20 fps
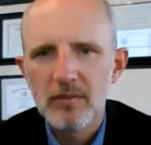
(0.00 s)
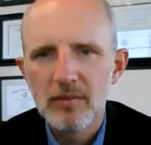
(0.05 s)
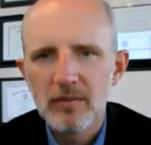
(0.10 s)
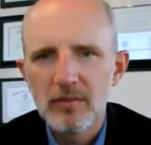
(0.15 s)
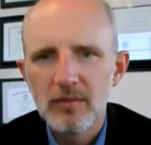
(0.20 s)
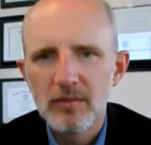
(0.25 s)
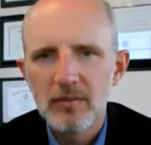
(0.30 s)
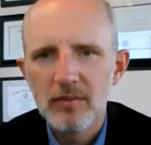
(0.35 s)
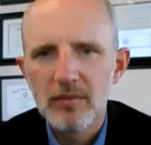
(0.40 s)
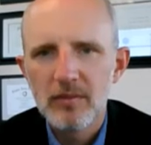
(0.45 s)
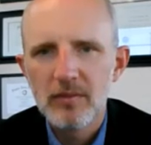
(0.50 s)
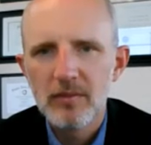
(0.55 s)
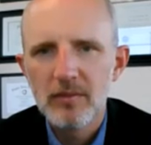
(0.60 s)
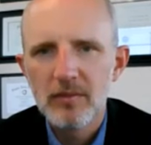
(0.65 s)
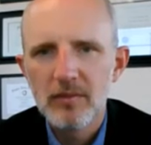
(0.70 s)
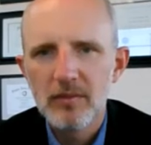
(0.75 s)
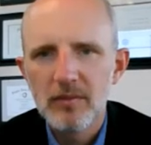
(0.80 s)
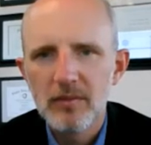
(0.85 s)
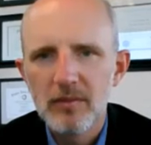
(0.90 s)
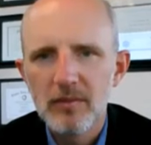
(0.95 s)

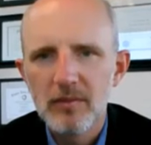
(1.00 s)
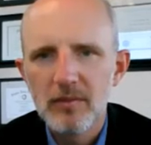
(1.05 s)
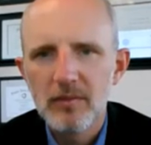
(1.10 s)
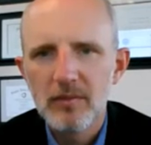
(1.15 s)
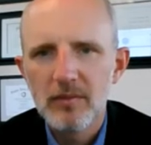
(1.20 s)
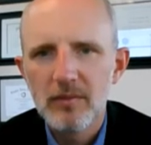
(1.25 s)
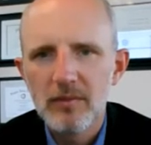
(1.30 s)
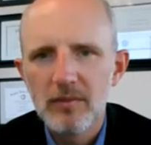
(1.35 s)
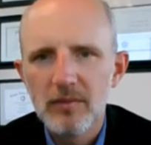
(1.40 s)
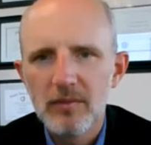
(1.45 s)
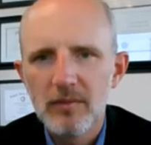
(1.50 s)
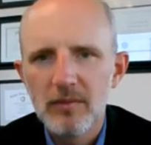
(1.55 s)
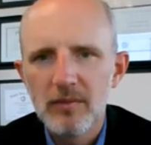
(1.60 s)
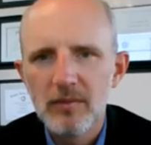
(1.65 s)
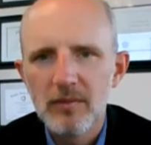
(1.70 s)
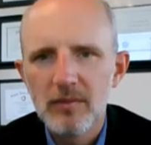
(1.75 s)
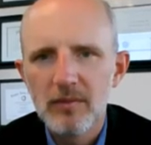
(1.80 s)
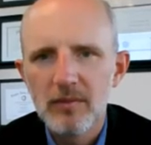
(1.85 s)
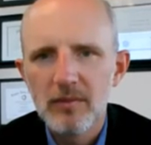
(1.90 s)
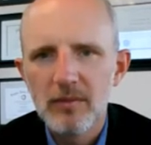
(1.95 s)

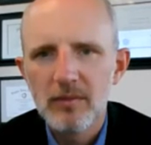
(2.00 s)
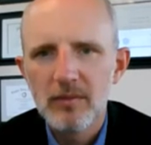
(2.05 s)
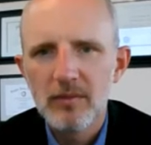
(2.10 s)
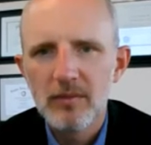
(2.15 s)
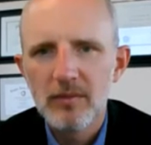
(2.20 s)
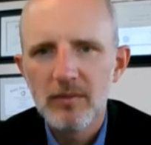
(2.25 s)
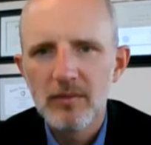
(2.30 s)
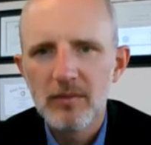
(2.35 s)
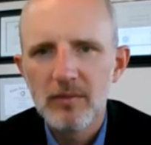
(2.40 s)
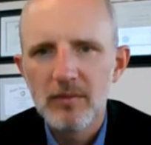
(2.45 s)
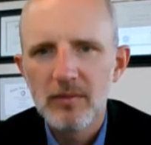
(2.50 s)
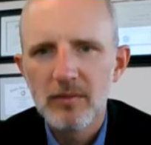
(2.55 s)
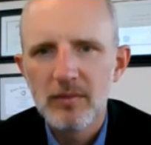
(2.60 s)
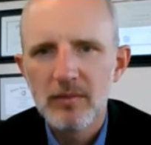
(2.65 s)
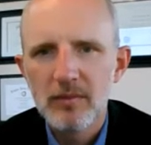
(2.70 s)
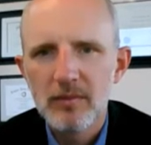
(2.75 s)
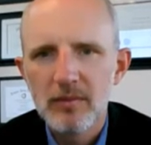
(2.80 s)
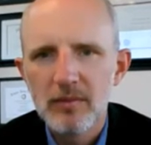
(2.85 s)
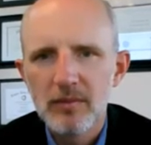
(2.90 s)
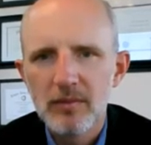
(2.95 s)

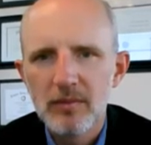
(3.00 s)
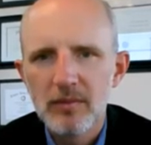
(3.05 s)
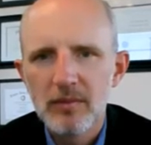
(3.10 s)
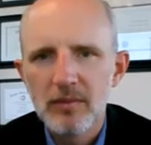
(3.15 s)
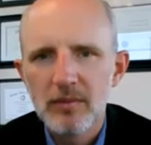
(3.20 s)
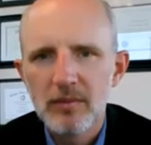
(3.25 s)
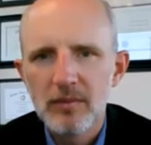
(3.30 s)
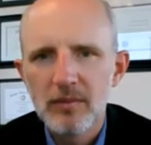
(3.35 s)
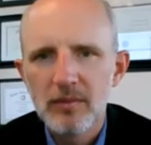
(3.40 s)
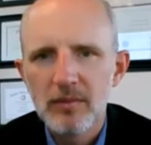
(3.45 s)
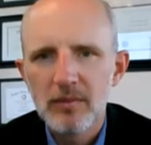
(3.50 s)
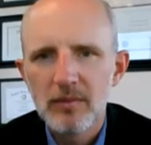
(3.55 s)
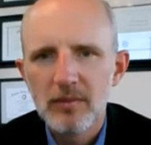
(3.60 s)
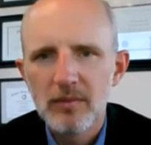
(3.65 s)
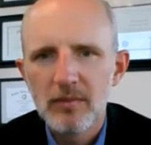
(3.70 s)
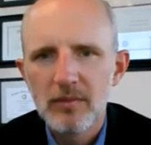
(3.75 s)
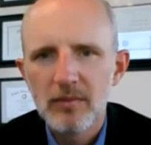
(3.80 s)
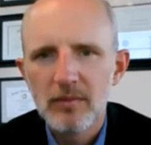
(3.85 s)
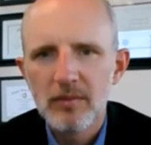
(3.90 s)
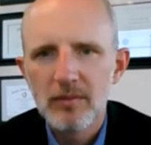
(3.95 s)

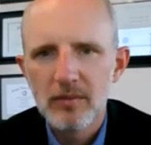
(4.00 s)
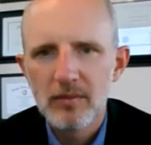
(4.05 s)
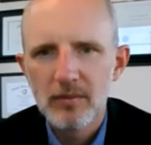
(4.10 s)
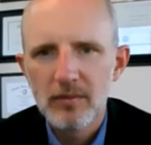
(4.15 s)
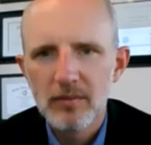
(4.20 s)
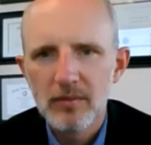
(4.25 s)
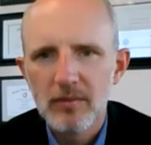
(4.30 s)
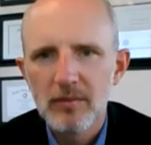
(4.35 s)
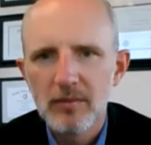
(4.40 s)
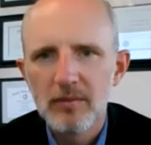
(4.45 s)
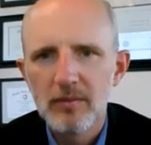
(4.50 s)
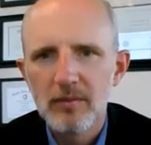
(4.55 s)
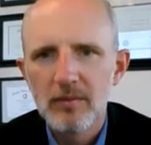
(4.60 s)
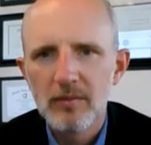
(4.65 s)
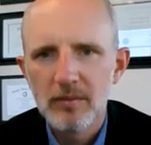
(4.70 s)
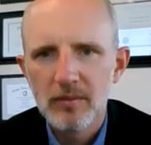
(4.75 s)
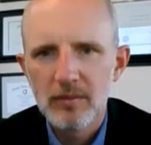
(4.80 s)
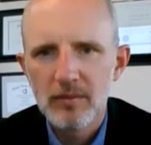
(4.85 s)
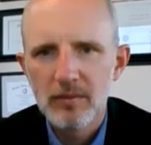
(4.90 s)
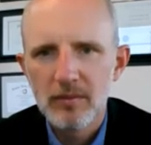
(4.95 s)

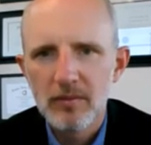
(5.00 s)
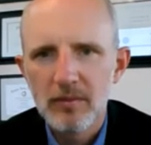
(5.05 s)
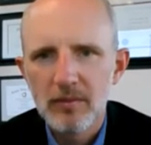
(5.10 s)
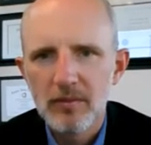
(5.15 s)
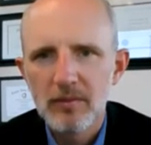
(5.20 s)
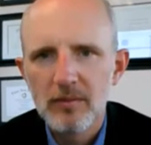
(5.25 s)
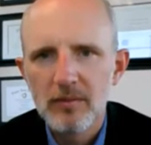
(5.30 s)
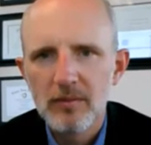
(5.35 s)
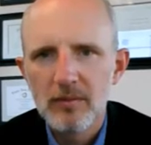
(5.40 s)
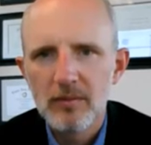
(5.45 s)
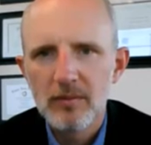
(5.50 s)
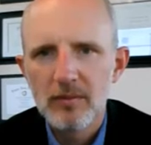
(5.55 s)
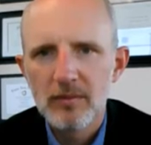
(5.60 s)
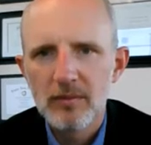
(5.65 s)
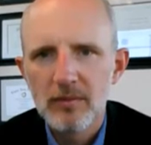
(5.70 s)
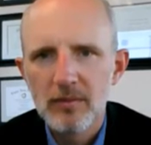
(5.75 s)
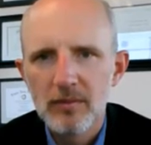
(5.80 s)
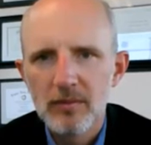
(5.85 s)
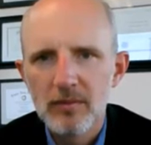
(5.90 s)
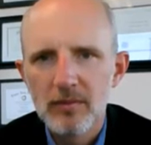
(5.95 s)

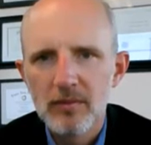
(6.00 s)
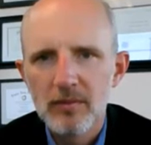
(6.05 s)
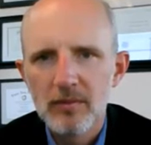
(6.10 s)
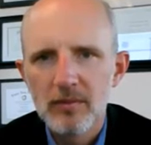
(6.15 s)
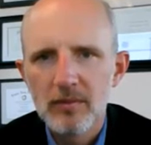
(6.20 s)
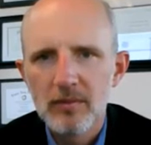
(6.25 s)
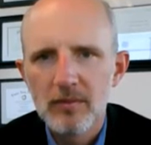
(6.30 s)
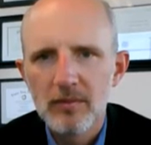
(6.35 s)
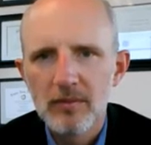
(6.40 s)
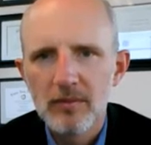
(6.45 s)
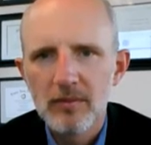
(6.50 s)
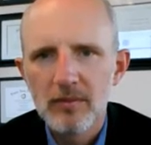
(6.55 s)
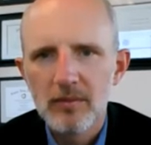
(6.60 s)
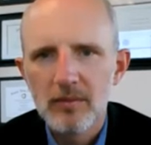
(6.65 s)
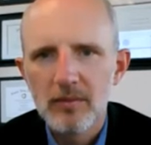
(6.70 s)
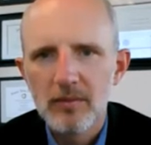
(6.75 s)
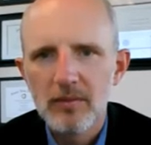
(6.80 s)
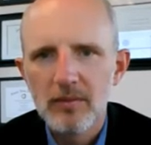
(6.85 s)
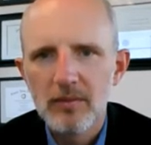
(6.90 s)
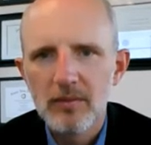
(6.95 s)

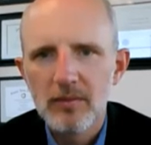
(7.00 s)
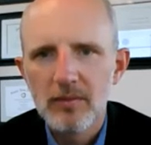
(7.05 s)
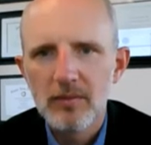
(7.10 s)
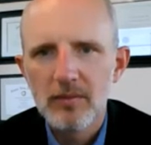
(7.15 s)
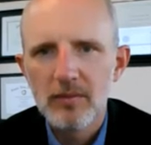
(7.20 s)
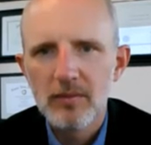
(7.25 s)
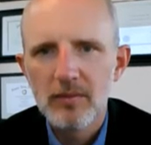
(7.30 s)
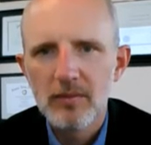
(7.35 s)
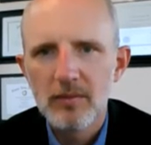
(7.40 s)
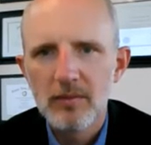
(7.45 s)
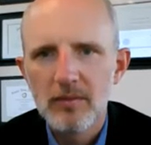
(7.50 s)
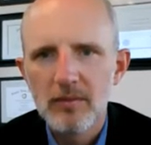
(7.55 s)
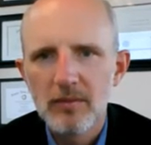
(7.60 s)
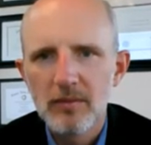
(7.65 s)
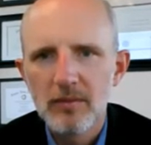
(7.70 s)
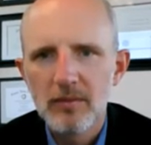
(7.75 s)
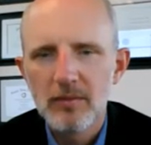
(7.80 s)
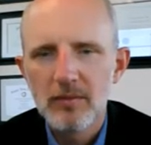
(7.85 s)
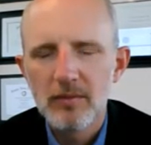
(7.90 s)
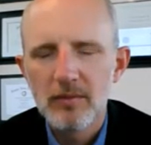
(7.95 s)
(not speaking)